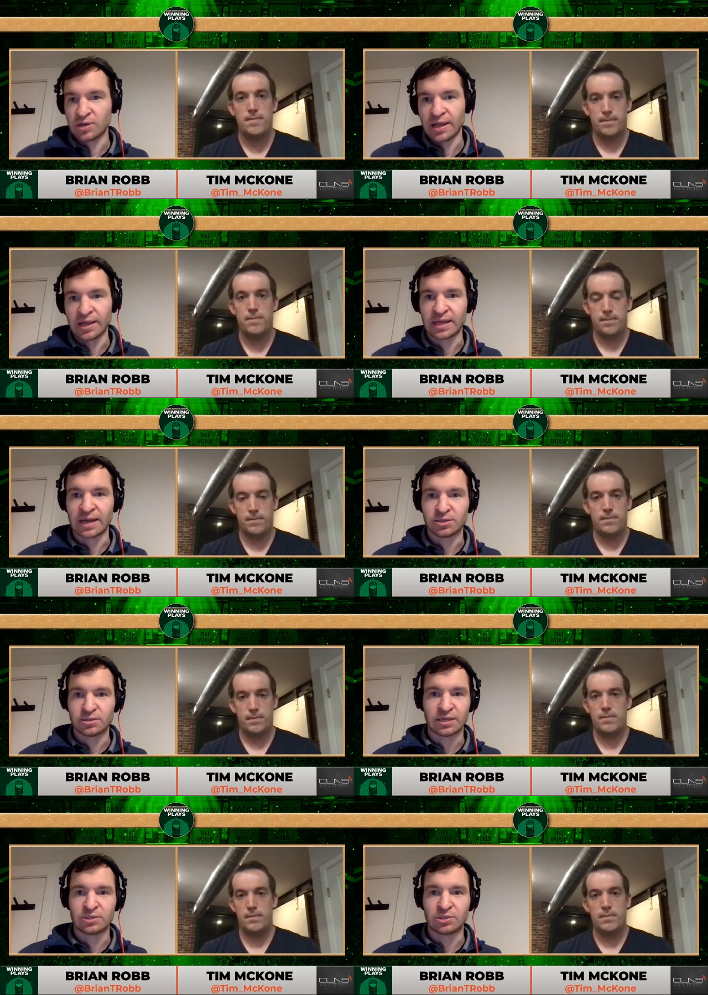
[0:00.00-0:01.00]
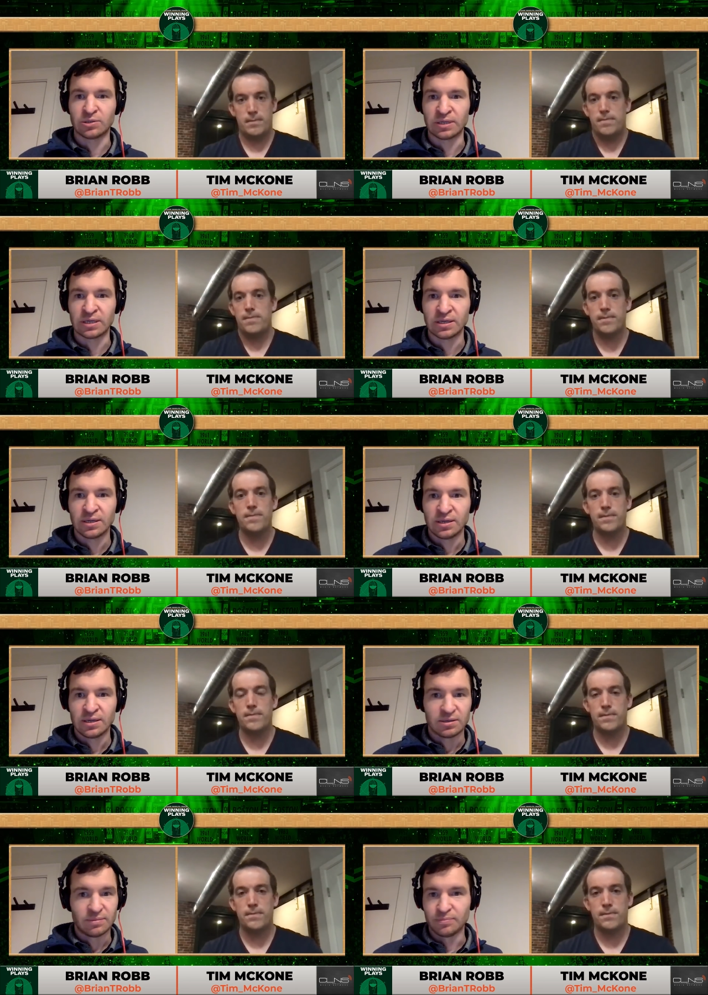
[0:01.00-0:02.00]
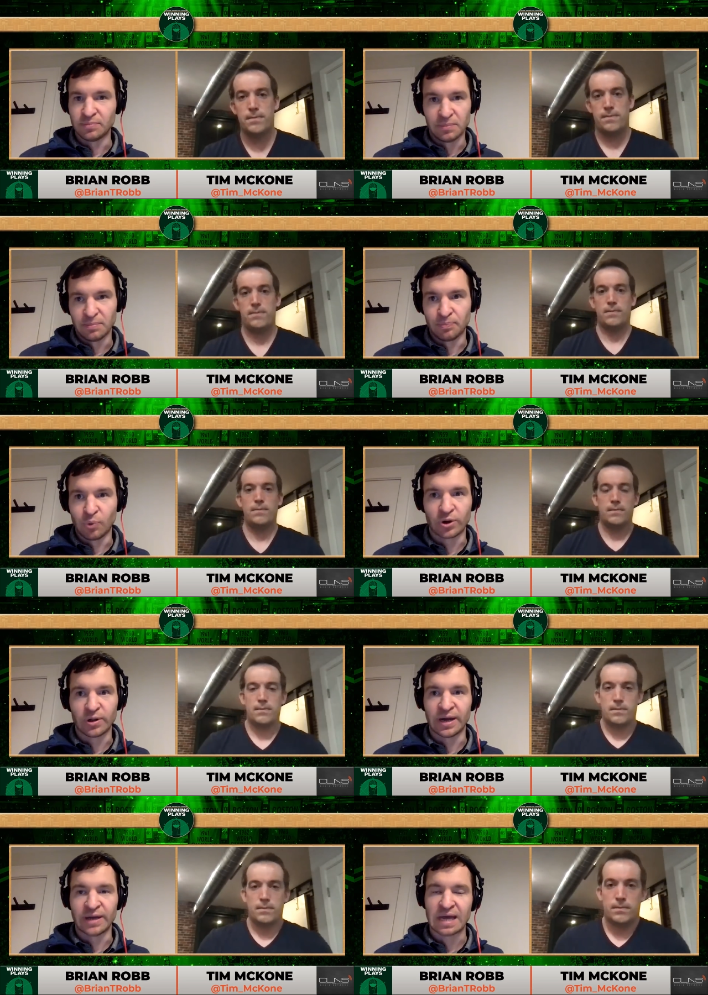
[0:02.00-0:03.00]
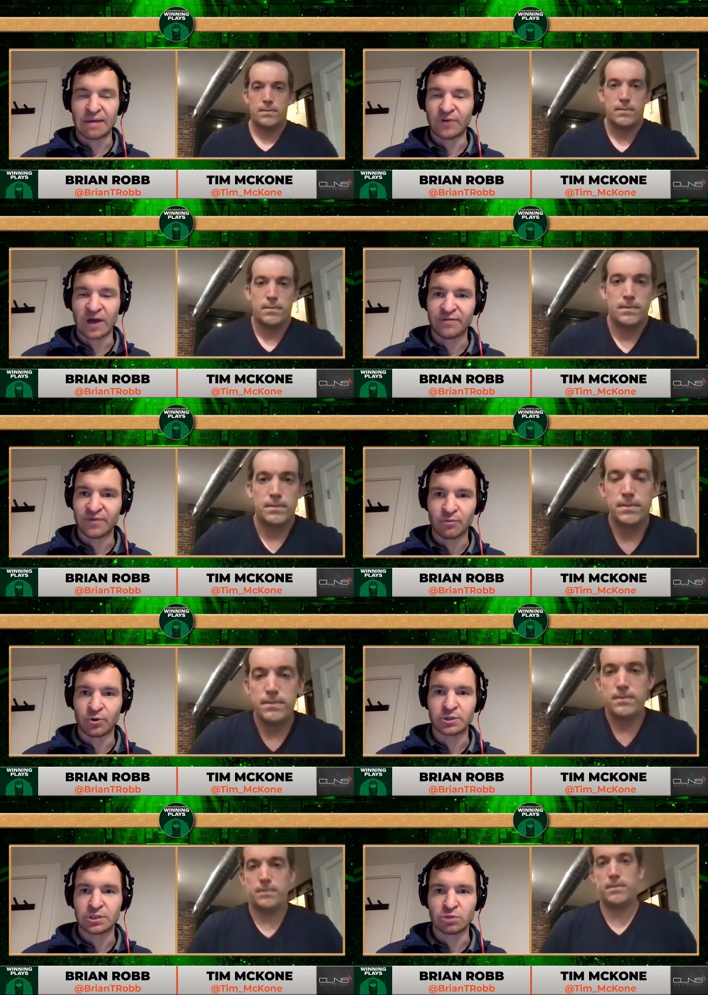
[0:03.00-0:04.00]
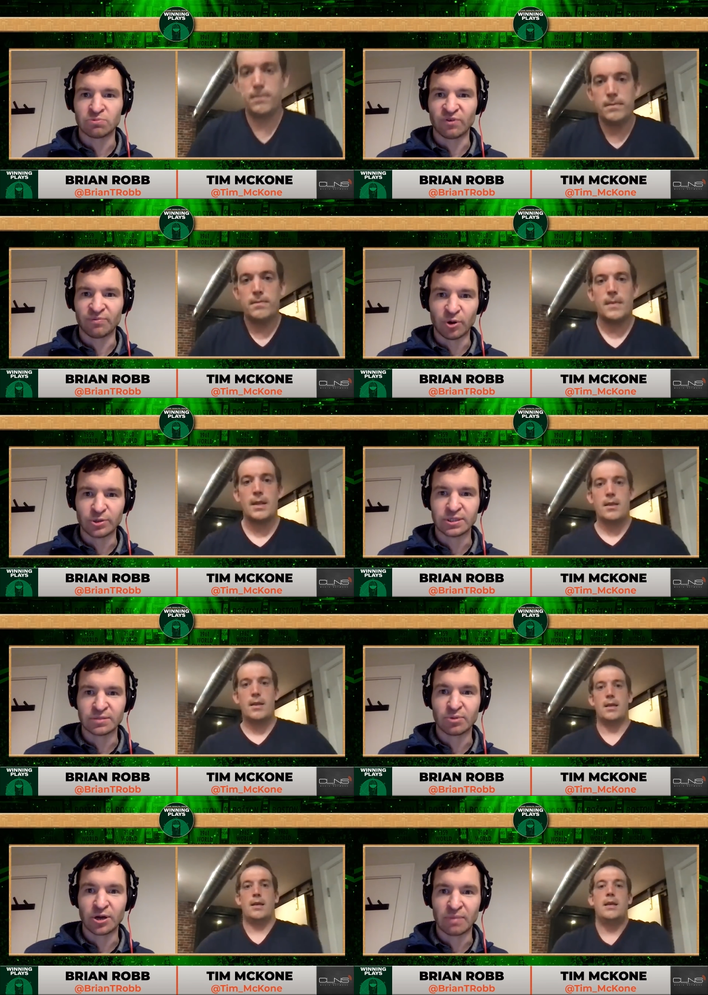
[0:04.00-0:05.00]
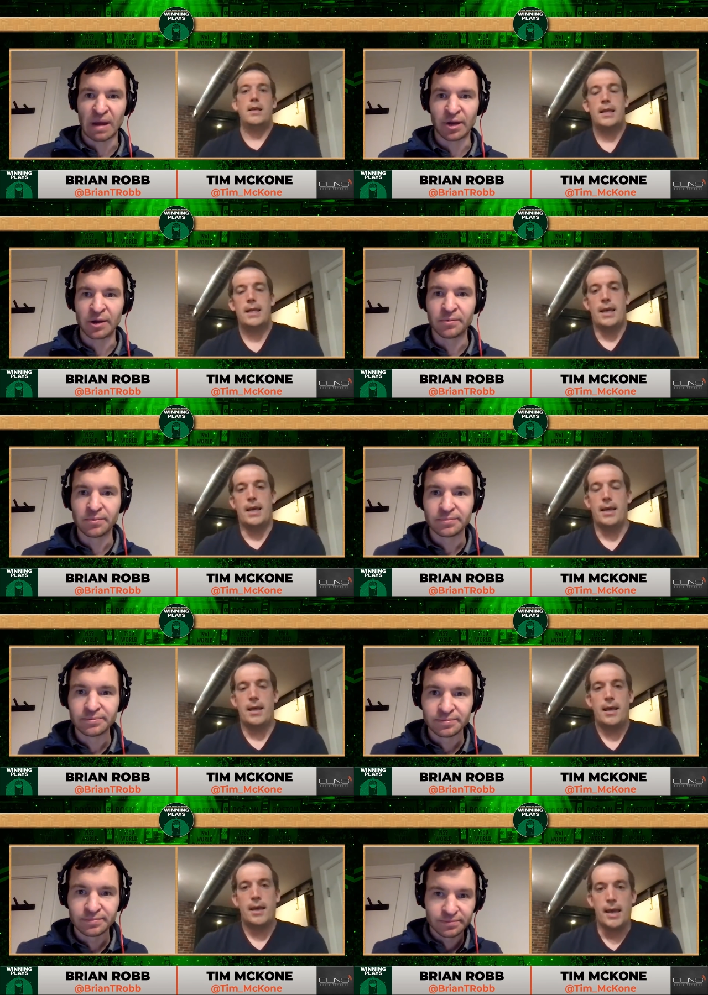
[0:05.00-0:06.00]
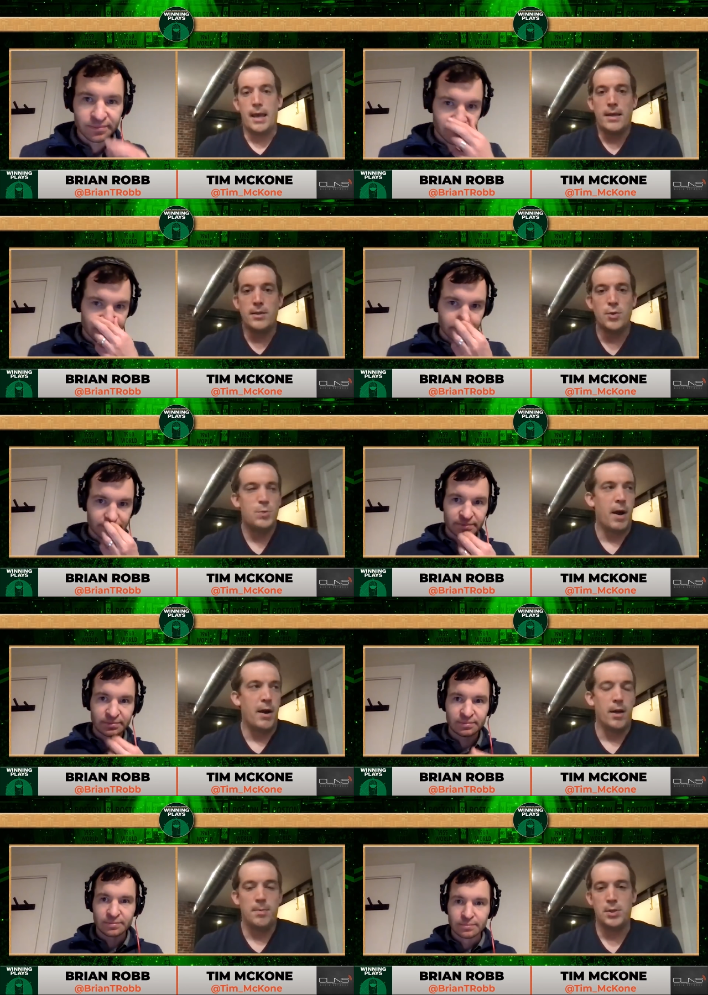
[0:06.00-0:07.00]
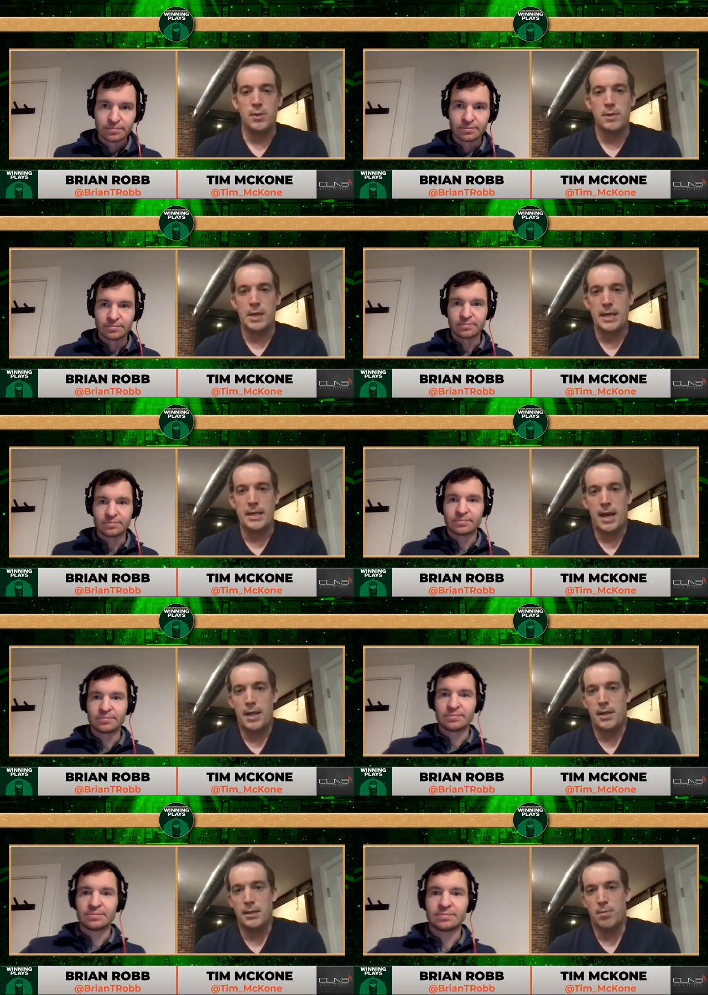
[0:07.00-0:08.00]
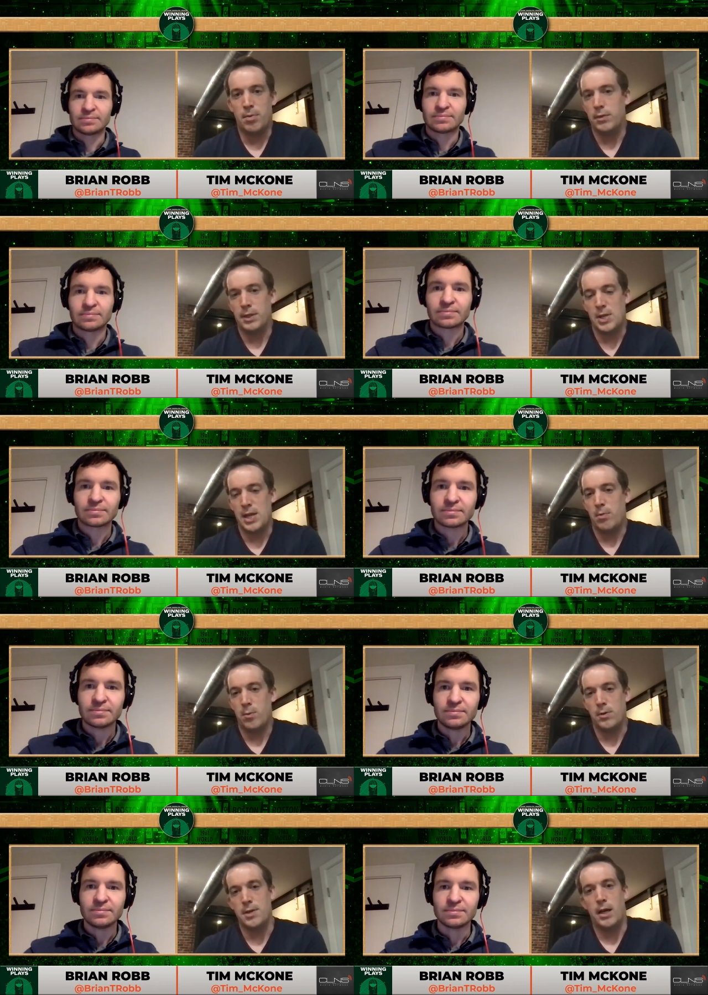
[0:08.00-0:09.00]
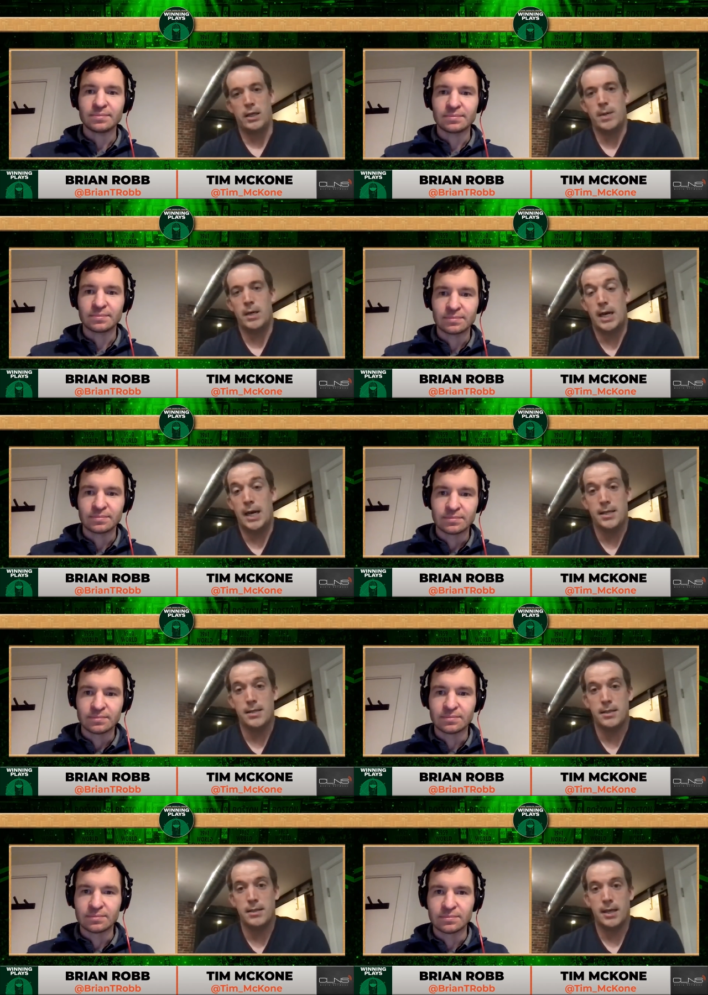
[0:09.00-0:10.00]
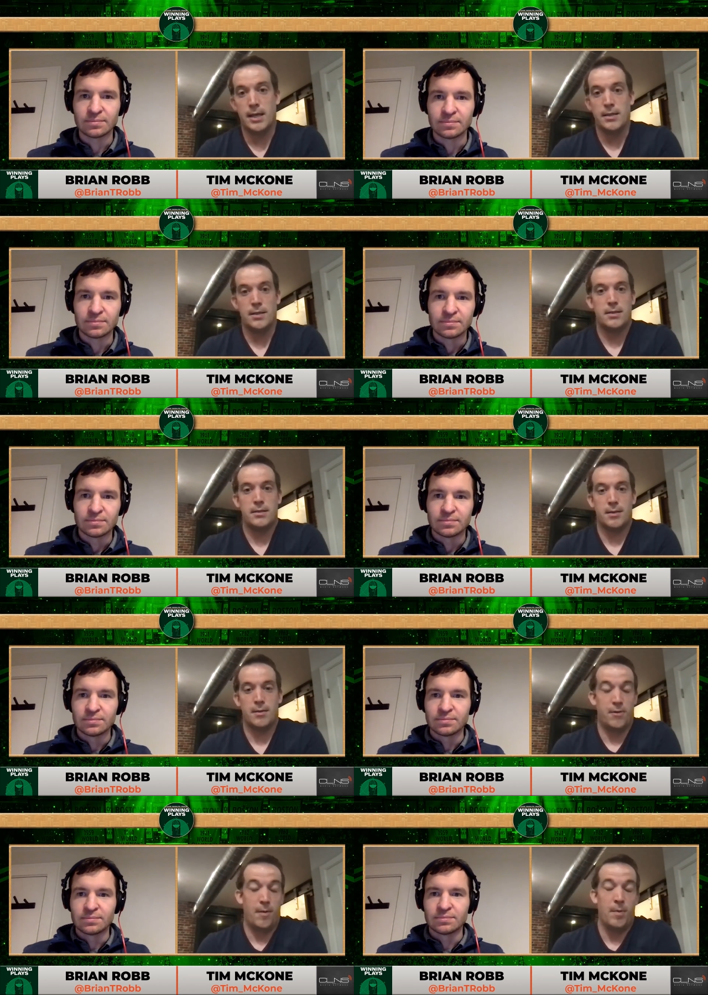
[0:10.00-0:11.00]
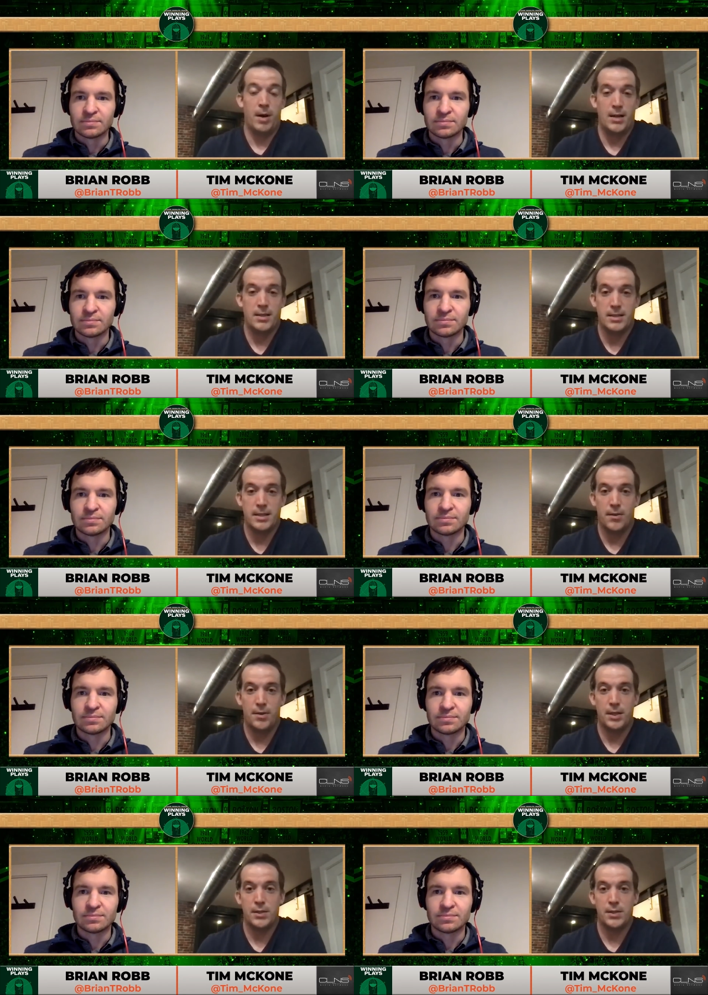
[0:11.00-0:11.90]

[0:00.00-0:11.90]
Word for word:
Speaker 1: yeah, like that's that's certainly borderline top five at worst in terms of a postseason player in my mind.
Speaker 2: And you just brought it up too, and I think the perfect example we were talking about, honestly, is the from the Boston Celtics